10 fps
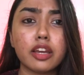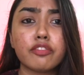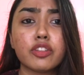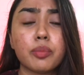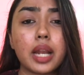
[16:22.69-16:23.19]

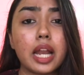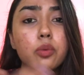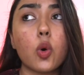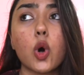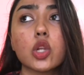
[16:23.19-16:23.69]
If the
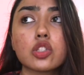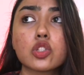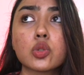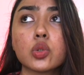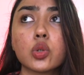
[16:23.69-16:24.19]
brand wants
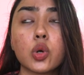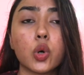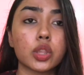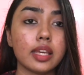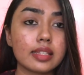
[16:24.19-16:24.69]
to
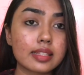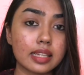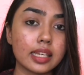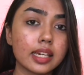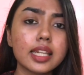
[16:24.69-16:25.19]
go things
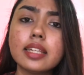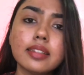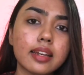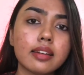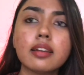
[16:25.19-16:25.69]
legally,
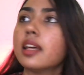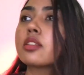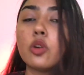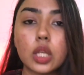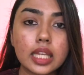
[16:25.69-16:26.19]
then
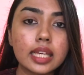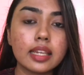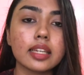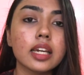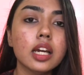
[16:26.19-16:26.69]
let's go
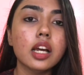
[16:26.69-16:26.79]
legally.